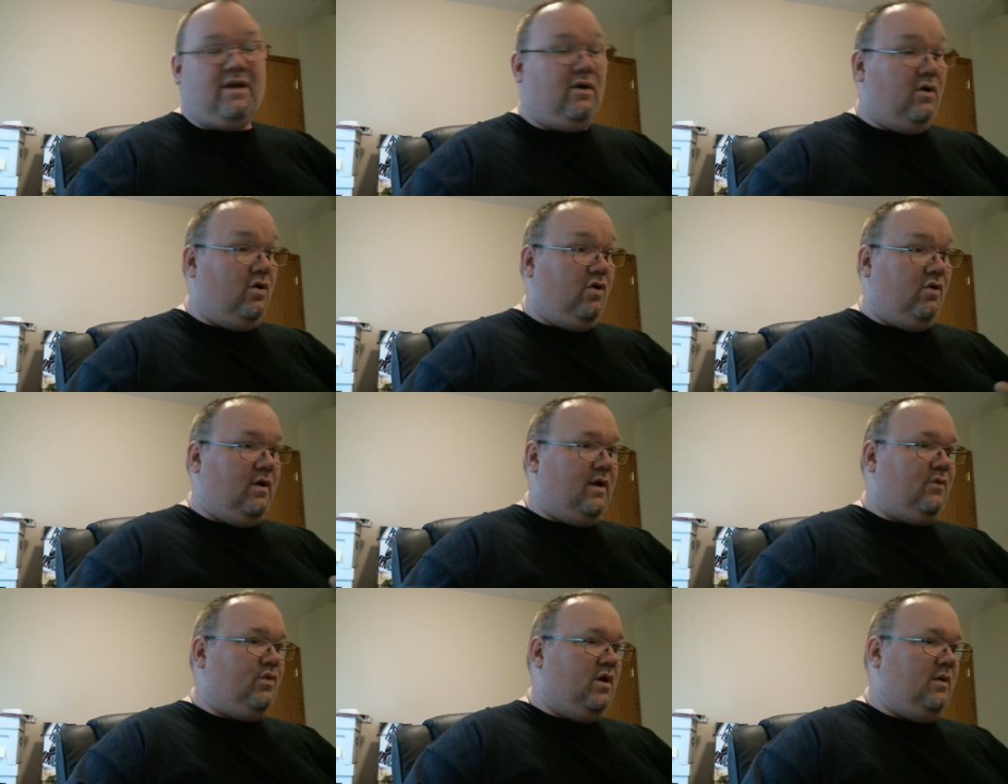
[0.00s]
oh,
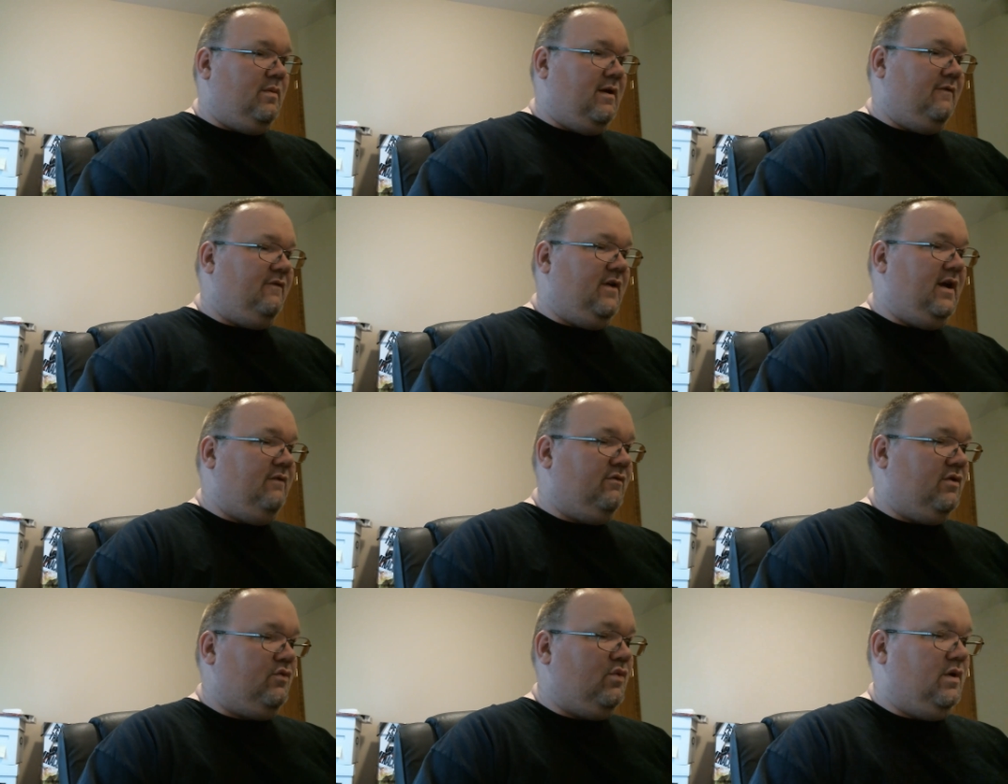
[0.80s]
that's one of my
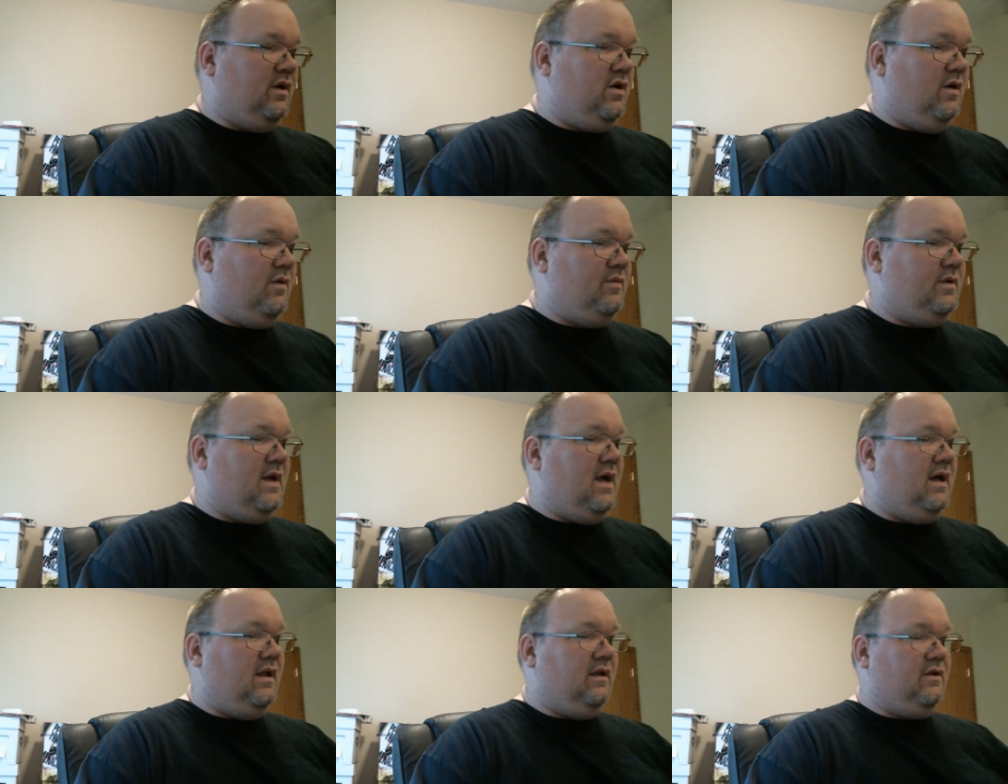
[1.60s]
favorites when it comes to
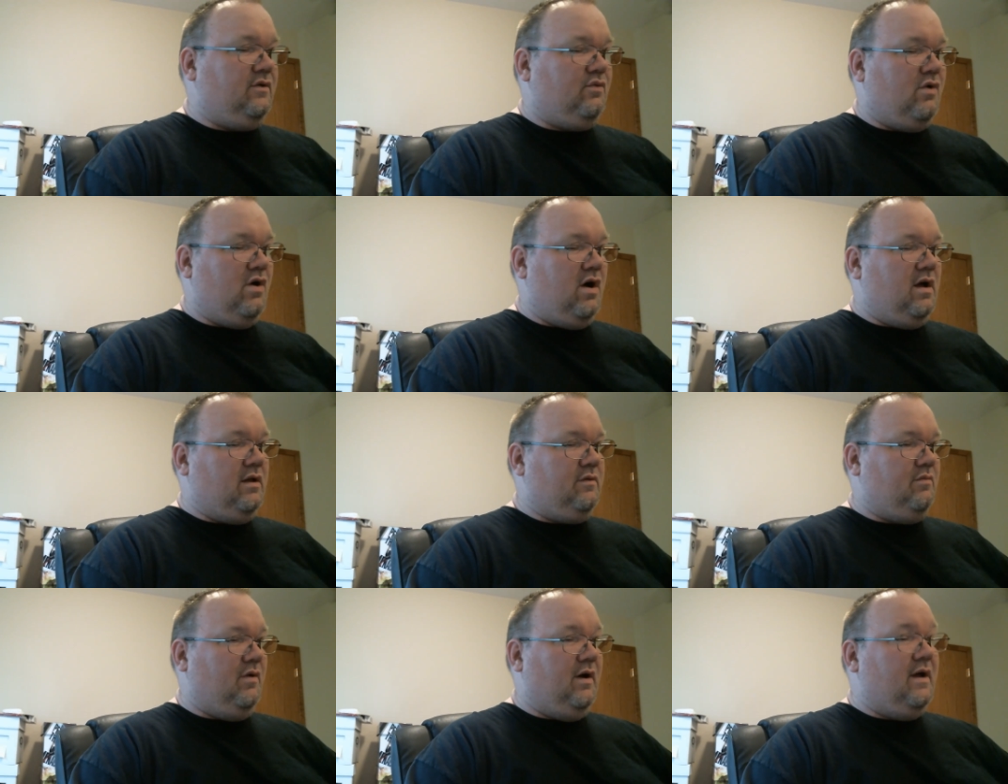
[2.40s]
Alex Ross,
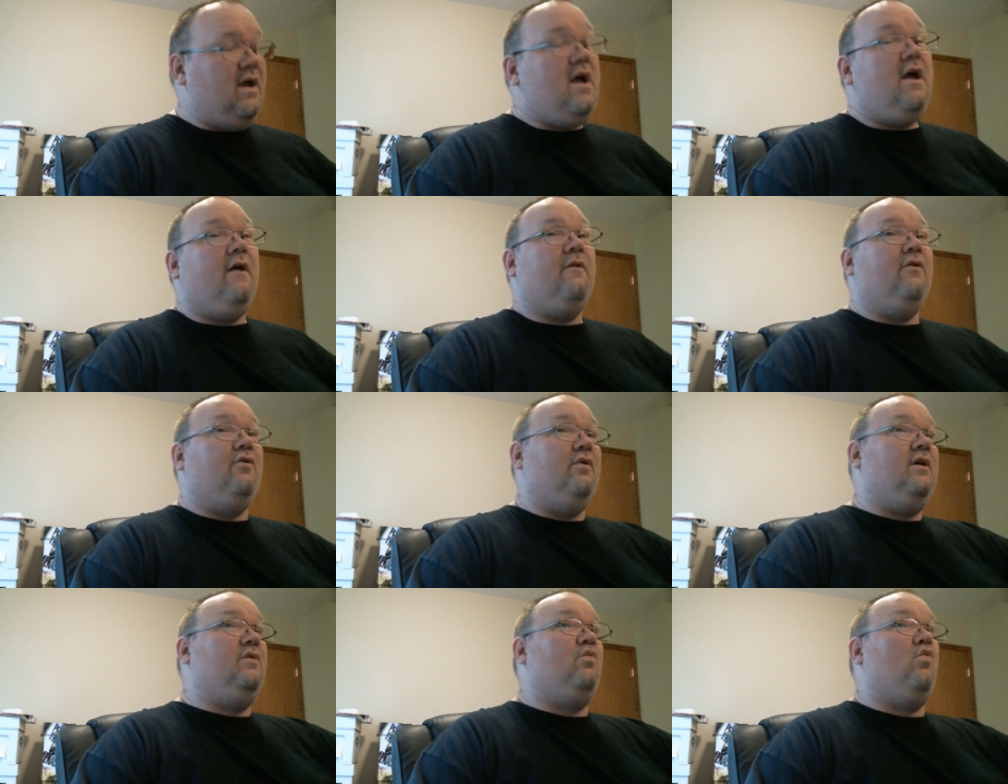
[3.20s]
but there
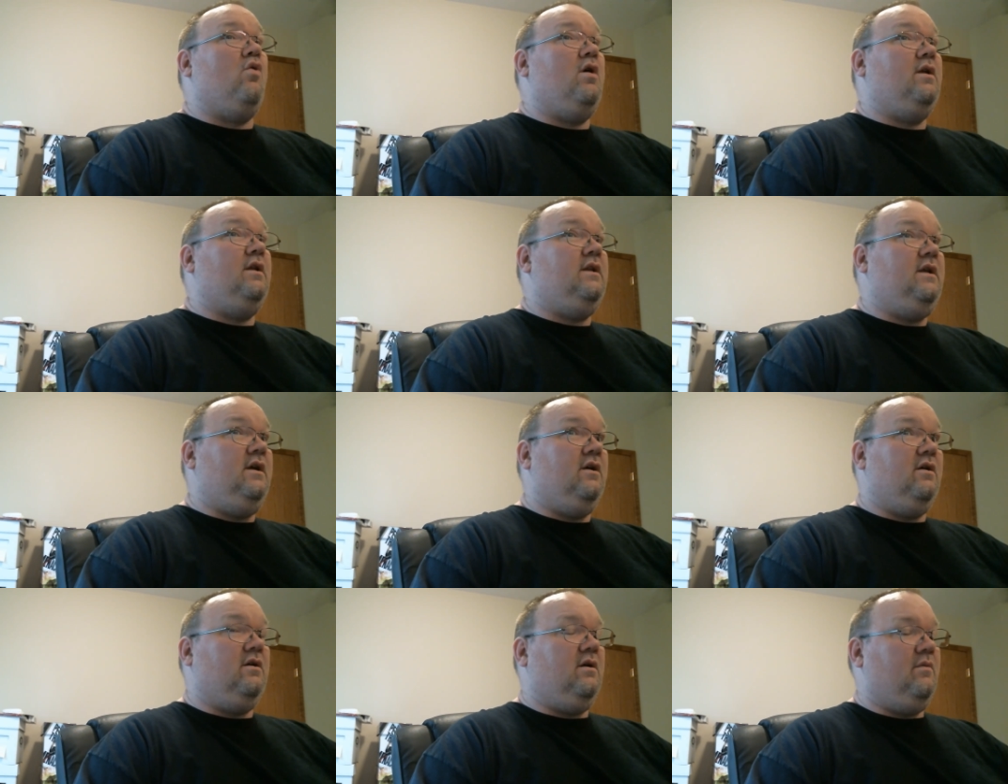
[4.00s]
is one in
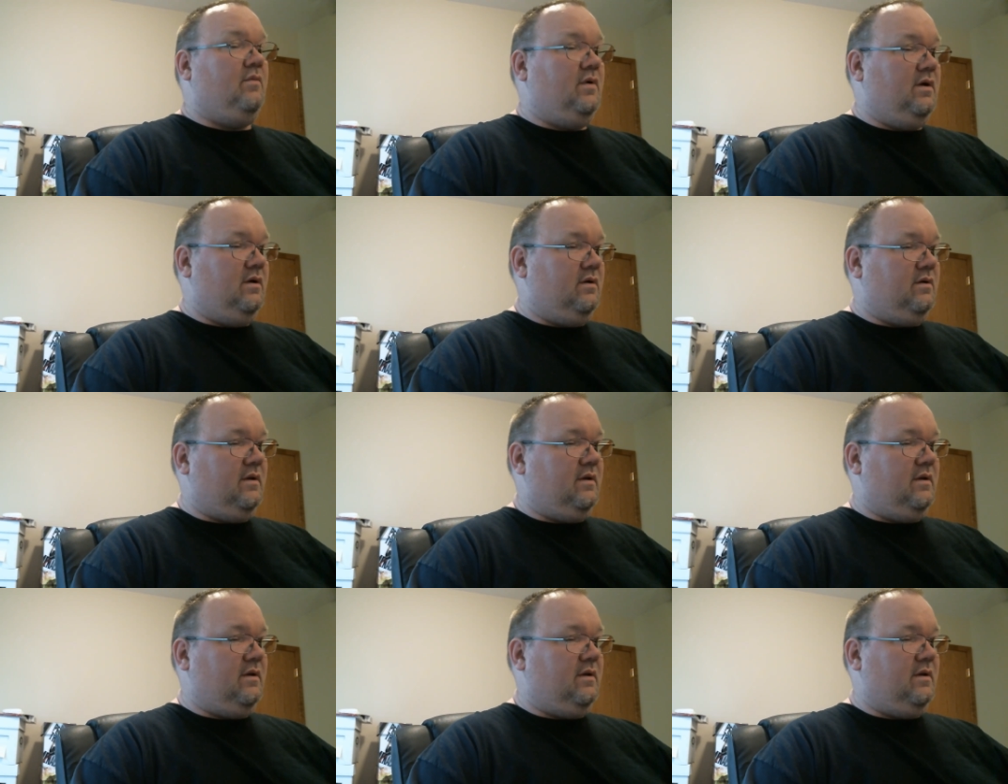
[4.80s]
here gonna,